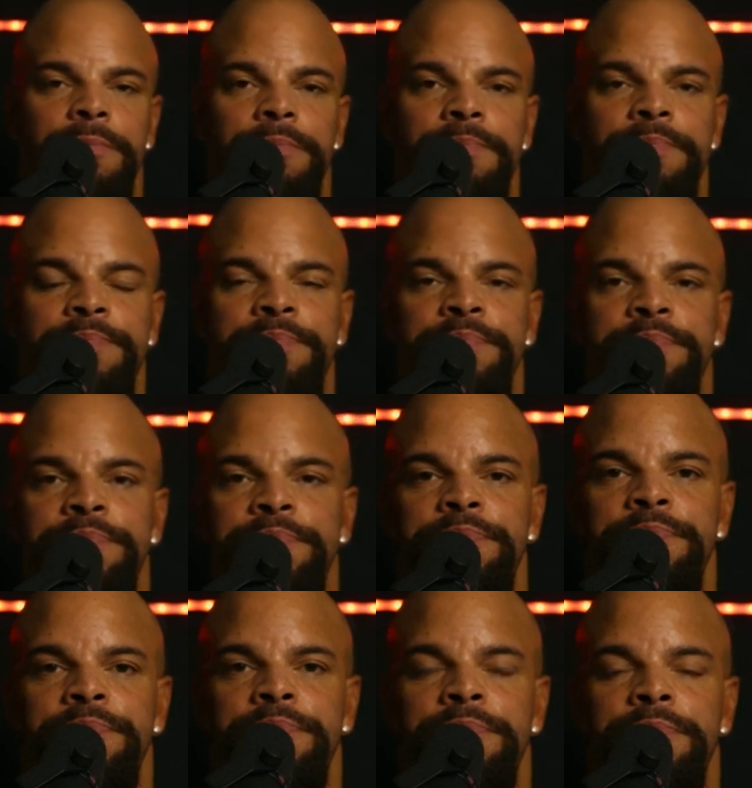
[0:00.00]

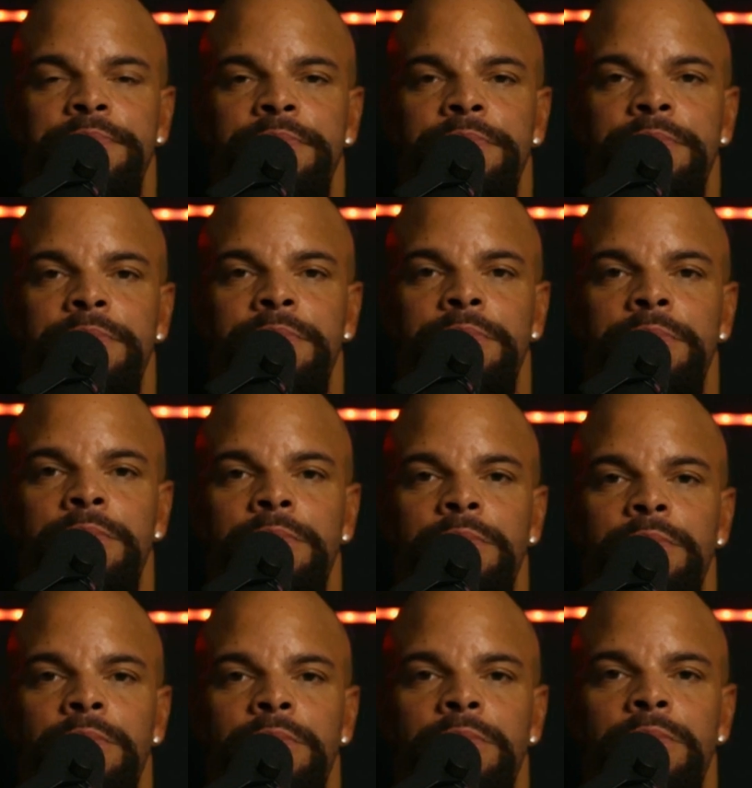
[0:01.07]

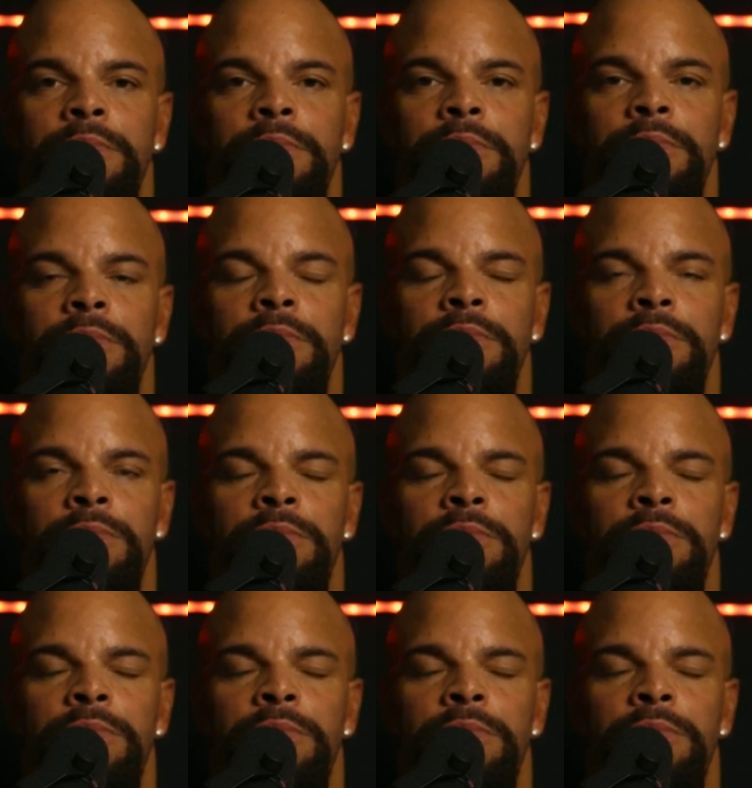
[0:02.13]
Nobody speaks.